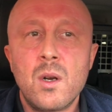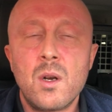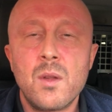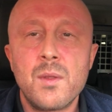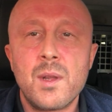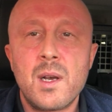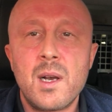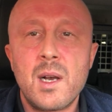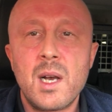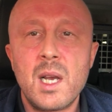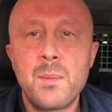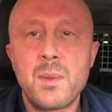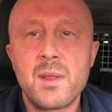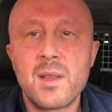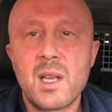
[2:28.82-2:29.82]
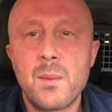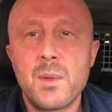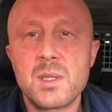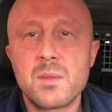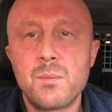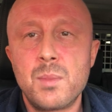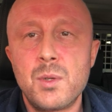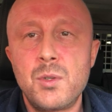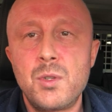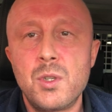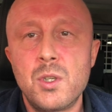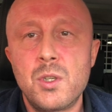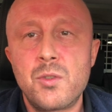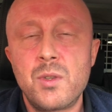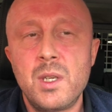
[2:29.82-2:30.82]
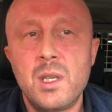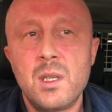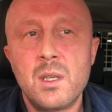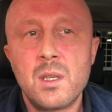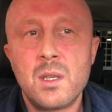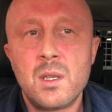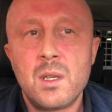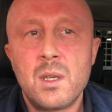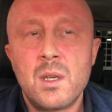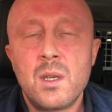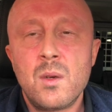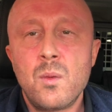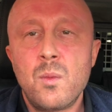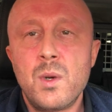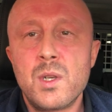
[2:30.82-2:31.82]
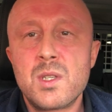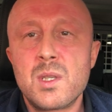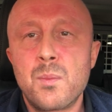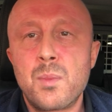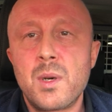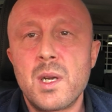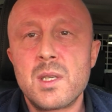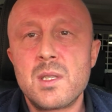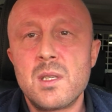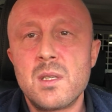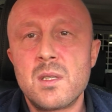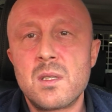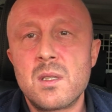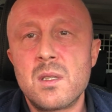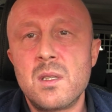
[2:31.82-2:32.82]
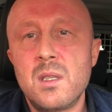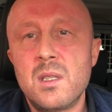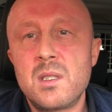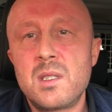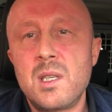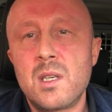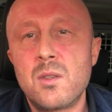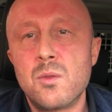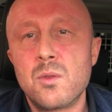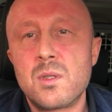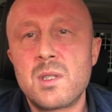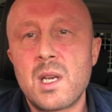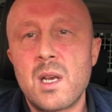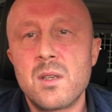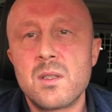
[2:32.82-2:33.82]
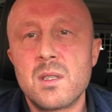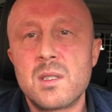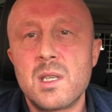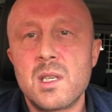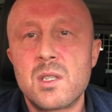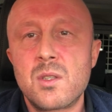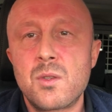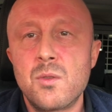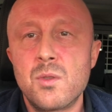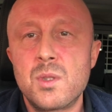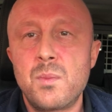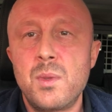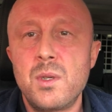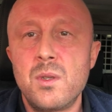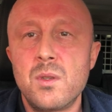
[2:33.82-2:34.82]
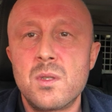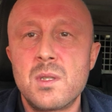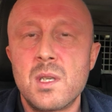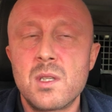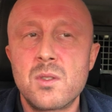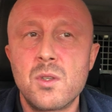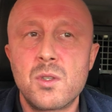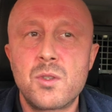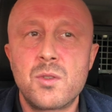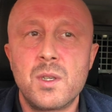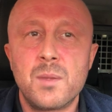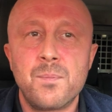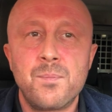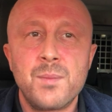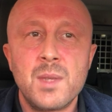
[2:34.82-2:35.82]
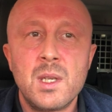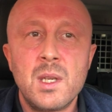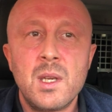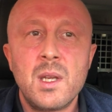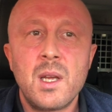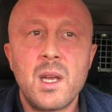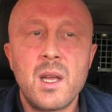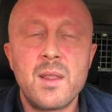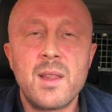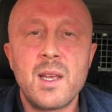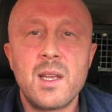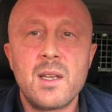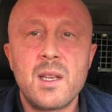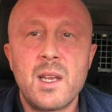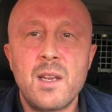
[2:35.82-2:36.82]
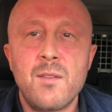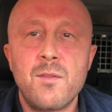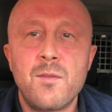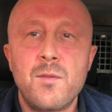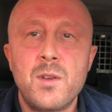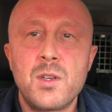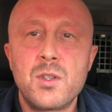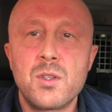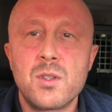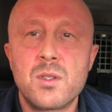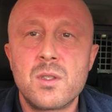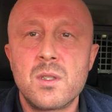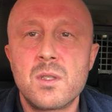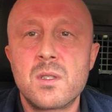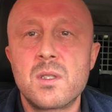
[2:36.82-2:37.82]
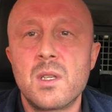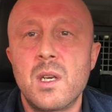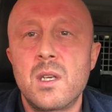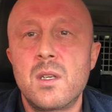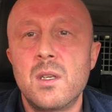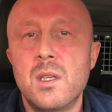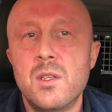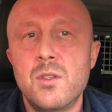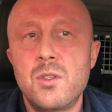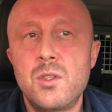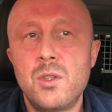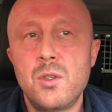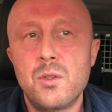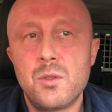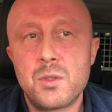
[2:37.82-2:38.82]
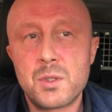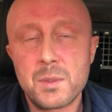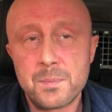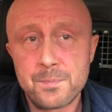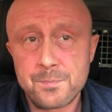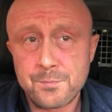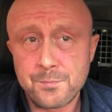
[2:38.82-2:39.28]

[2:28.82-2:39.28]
on the hypothalamus and pituitary, which suppresses the signals down to the testicles to produce testosterone, and then a vicious cycle ensues.